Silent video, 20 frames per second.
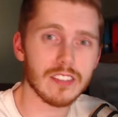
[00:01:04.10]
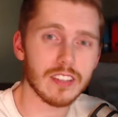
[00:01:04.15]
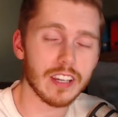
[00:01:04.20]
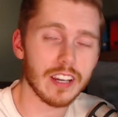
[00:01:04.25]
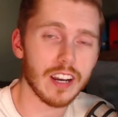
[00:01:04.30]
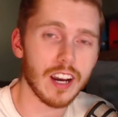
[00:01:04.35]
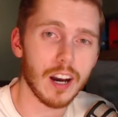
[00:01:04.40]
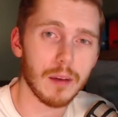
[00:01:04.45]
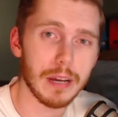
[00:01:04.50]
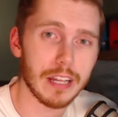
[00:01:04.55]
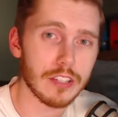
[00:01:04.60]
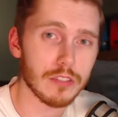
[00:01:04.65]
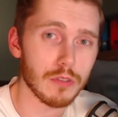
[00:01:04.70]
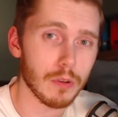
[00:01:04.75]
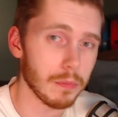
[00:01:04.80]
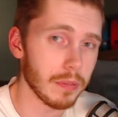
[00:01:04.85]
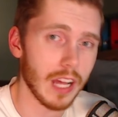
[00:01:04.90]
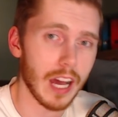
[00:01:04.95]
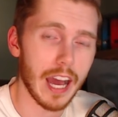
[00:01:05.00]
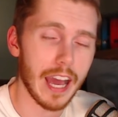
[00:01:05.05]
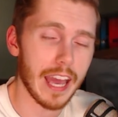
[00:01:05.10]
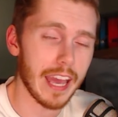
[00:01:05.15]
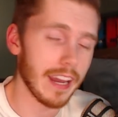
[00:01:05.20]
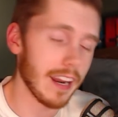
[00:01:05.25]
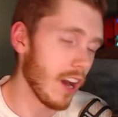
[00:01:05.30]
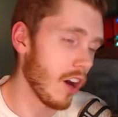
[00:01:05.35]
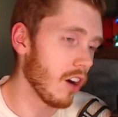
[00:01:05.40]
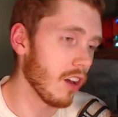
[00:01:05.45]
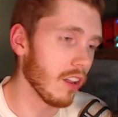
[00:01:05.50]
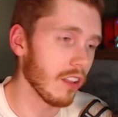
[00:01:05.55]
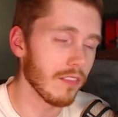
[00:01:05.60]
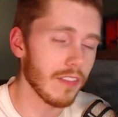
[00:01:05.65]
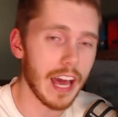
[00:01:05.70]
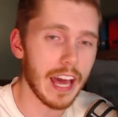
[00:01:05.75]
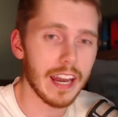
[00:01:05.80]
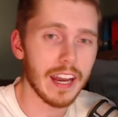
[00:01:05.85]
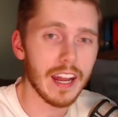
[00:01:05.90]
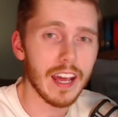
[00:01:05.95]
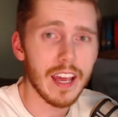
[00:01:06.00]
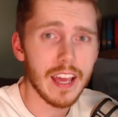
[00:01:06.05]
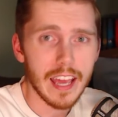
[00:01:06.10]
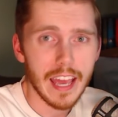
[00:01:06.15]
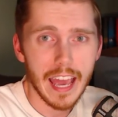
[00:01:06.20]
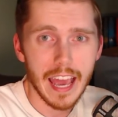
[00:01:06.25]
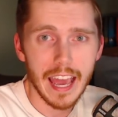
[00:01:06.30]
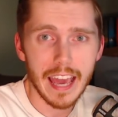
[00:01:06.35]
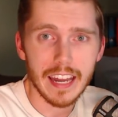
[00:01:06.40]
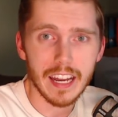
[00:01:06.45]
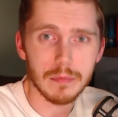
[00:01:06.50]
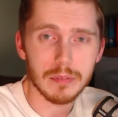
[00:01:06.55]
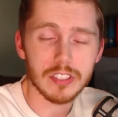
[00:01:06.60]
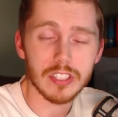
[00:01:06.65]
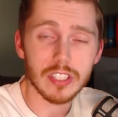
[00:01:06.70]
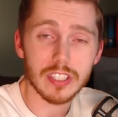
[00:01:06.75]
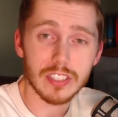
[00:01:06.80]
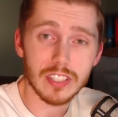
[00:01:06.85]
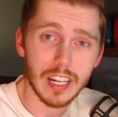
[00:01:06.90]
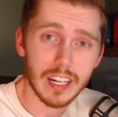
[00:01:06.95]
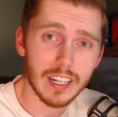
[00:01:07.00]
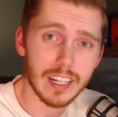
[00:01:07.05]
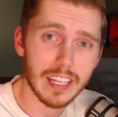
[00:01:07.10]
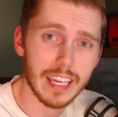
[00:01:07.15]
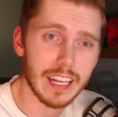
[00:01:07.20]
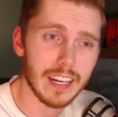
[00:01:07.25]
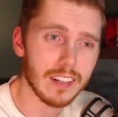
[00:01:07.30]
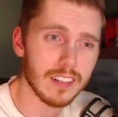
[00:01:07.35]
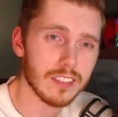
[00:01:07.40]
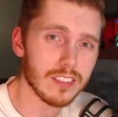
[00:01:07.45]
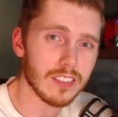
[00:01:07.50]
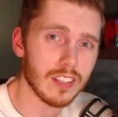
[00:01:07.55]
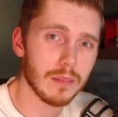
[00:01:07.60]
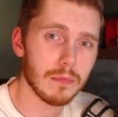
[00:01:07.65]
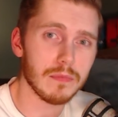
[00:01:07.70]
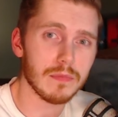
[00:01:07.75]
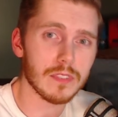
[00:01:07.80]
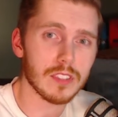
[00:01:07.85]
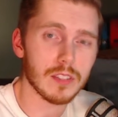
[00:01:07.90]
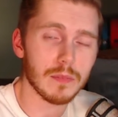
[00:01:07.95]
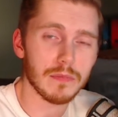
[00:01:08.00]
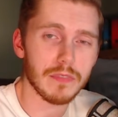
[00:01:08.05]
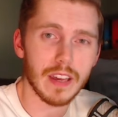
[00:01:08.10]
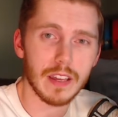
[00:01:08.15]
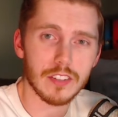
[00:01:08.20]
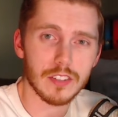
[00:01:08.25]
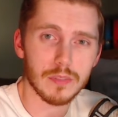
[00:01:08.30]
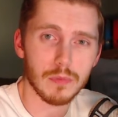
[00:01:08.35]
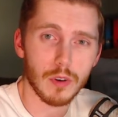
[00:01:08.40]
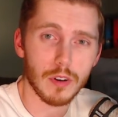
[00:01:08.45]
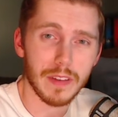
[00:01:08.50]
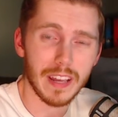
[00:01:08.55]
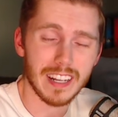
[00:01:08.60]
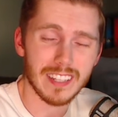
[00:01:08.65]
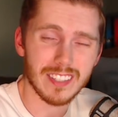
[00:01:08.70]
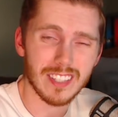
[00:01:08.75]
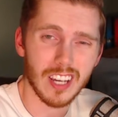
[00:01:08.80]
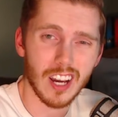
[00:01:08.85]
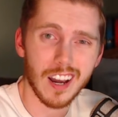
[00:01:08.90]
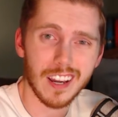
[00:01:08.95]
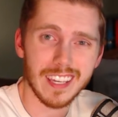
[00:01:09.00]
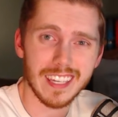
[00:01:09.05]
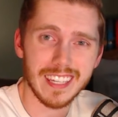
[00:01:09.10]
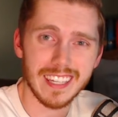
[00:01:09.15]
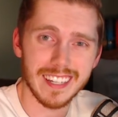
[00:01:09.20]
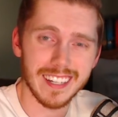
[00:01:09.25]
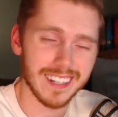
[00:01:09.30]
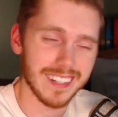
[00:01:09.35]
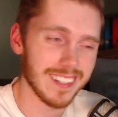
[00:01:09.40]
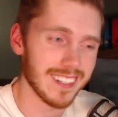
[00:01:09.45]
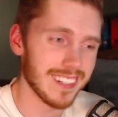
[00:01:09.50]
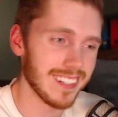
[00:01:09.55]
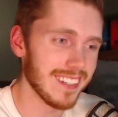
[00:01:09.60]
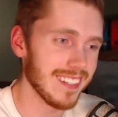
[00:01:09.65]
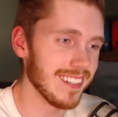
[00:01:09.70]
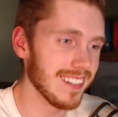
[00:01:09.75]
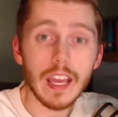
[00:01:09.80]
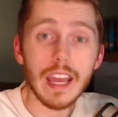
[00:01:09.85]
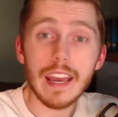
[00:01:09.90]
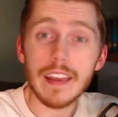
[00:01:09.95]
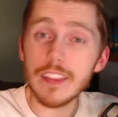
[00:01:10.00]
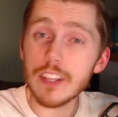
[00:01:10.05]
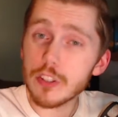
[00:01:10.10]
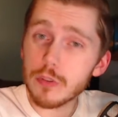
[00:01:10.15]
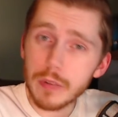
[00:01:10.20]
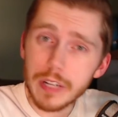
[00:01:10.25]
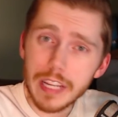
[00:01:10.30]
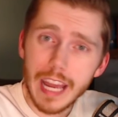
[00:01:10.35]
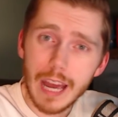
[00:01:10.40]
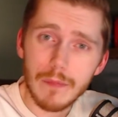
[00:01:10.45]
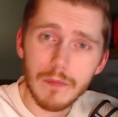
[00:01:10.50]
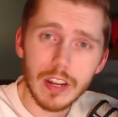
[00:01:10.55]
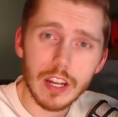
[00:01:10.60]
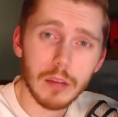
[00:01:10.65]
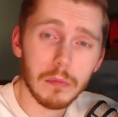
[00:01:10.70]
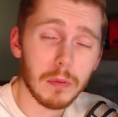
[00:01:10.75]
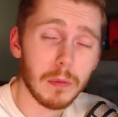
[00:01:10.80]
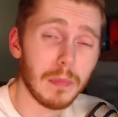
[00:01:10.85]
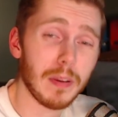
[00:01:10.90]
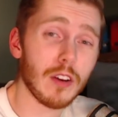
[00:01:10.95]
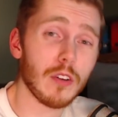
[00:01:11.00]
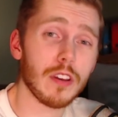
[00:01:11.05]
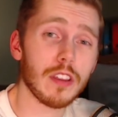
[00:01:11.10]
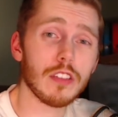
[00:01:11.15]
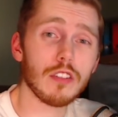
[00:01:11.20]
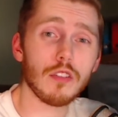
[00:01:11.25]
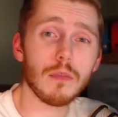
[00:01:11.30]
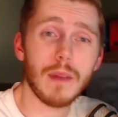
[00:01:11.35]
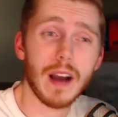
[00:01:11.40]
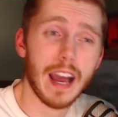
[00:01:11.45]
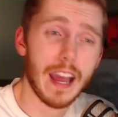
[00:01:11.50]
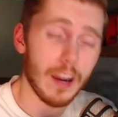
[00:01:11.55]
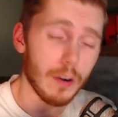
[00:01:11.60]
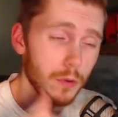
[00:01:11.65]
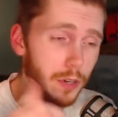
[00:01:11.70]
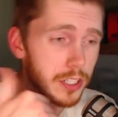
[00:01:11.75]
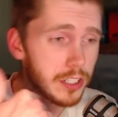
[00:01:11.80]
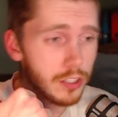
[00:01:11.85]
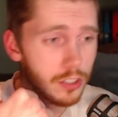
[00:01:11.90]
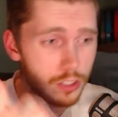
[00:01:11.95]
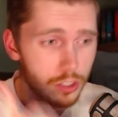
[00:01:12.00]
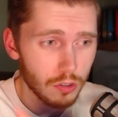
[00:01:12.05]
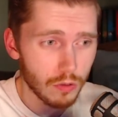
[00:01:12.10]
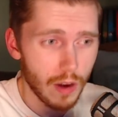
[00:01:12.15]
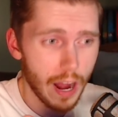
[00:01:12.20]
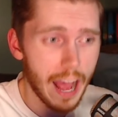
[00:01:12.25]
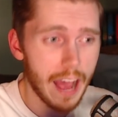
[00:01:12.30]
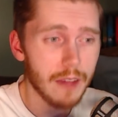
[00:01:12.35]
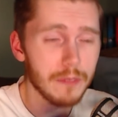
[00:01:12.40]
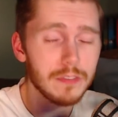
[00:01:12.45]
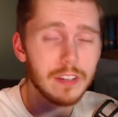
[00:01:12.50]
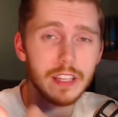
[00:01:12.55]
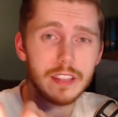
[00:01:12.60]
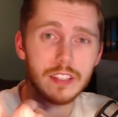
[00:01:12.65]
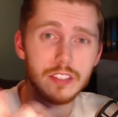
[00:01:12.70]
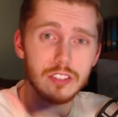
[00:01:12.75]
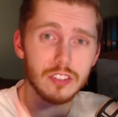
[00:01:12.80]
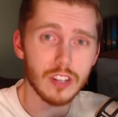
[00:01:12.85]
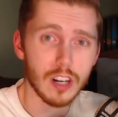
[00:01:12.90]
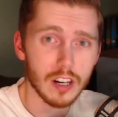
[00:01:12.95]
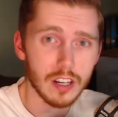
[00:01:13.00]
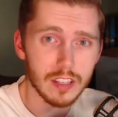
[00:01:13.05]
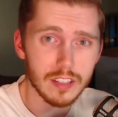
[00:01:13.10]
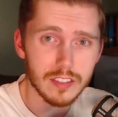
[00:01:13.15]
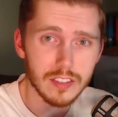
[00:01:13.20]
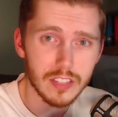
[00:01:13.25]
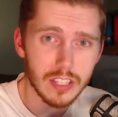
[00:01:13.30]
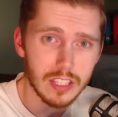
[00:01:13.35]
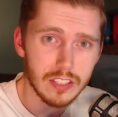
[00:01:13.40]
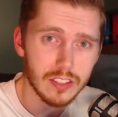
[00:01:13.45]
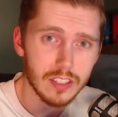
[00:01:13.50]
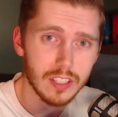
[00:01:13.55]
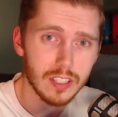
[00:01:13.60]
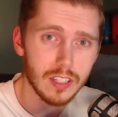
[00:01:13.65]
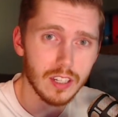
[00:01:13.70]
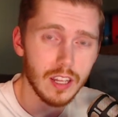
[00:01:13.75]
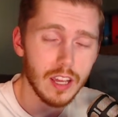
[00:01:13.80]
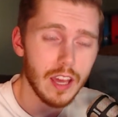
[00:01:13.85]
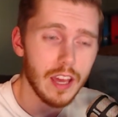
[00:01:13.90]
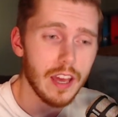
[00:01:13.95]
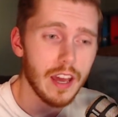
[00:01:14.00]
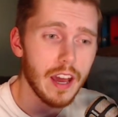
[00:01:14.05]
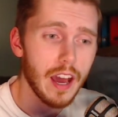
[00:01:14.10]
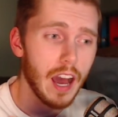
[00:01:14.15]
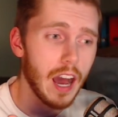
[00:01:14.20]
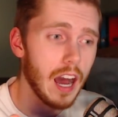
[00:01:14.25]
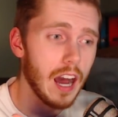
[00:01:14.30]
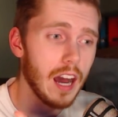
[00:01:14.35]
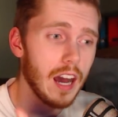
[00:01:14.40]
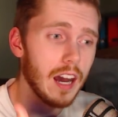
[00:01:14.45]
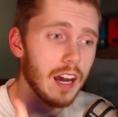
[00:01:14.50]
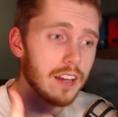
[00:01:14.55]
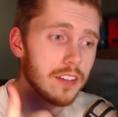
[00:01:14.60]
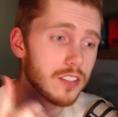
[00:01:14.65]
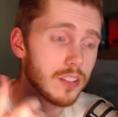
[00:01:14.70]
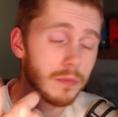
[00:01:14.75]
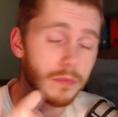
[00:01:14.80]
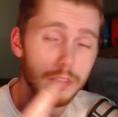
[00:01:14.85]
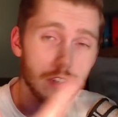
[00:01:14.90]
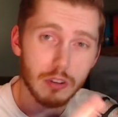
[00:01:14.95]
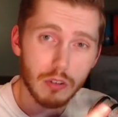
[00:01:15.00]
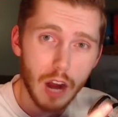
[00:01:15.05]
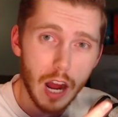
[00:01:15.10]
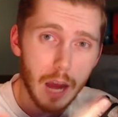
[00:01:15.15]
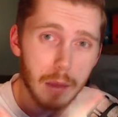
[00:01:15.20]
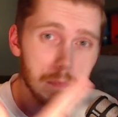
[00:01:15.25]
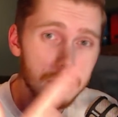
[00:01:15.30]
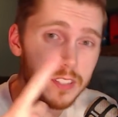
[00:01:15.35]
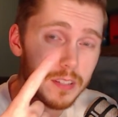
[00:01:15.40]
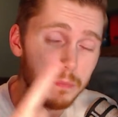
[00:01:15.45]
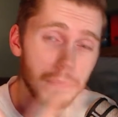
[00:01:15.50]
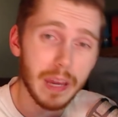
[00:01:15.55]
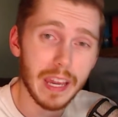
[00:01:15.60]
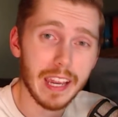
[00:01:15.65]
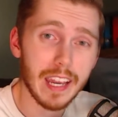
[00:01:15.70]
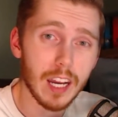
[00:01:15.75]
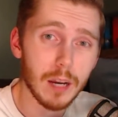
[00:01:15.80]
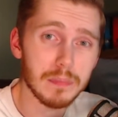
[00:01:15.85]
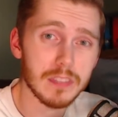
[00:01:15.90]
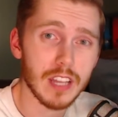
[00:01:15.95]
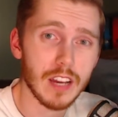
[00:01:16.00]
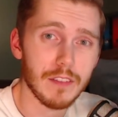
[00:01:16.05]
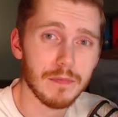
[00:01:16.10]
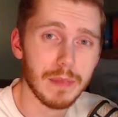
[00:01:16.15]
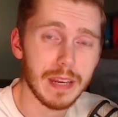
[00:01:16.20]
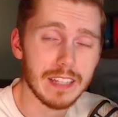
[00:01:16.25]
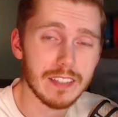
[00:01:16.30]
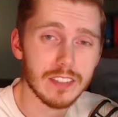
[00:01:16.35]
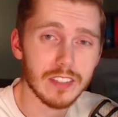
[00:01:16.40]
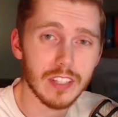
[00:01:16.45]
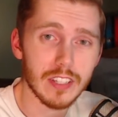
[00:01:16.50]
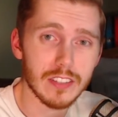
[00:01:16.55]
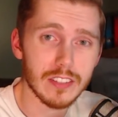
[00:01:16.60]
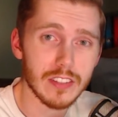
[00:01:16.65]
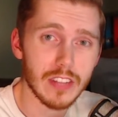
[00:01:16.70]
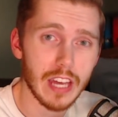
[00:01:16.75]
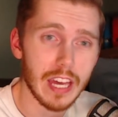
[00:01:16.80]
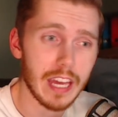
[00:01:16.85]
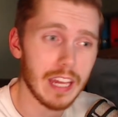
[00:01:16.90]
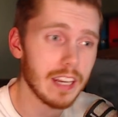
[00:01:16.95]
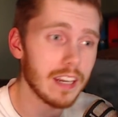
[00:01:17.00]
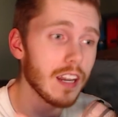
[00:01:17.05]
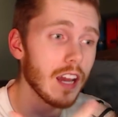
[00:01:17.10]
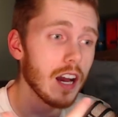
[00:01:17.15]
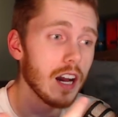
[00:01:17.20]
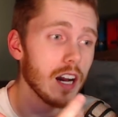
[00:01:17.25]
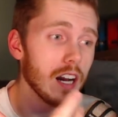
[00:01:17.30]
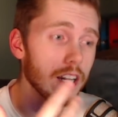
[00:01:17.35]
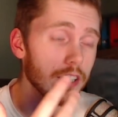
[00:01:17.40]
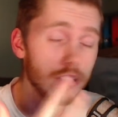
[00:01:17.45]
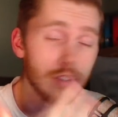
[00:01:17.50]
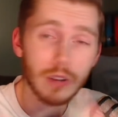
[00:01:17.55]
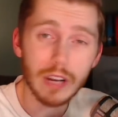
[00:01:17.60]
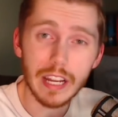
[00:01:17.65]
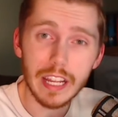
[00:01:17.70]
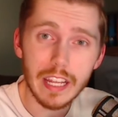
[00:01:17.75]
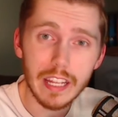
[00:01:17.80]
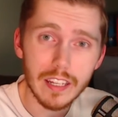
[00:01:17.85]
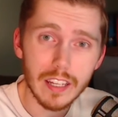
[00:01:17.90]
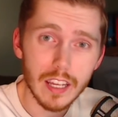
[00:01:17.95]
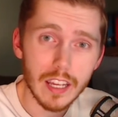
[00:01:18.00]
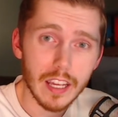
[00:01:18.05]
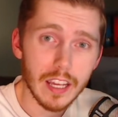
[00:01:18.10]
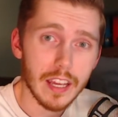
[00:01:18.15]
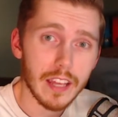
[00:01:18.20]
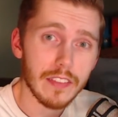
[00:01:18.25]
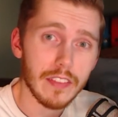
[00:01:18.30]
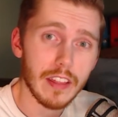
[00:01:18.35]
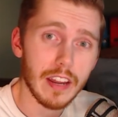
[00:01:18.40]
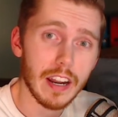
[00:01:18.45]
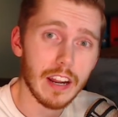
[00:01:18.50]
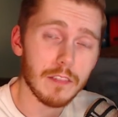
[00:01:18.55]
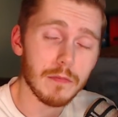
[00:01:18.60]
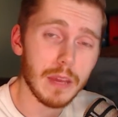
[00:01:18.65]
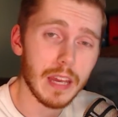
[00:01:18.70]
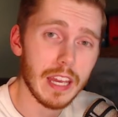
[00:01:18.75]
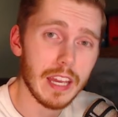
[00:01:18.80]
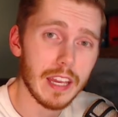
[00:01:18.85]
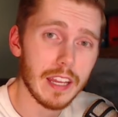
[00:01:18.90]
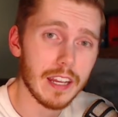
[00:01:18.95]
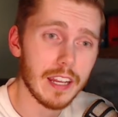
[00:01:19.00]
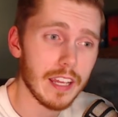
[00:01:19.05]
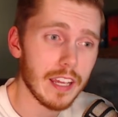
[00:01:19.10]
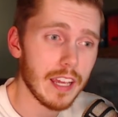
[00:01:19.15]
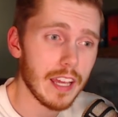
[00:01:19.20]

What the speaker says: the comments, reply, and all of that. And I'm just excited to get into some more fantasy hockey here. In this recap video, I'm going to be going through my original draft at the start of this season, some drops and pickups I've made since then, trade that I've made,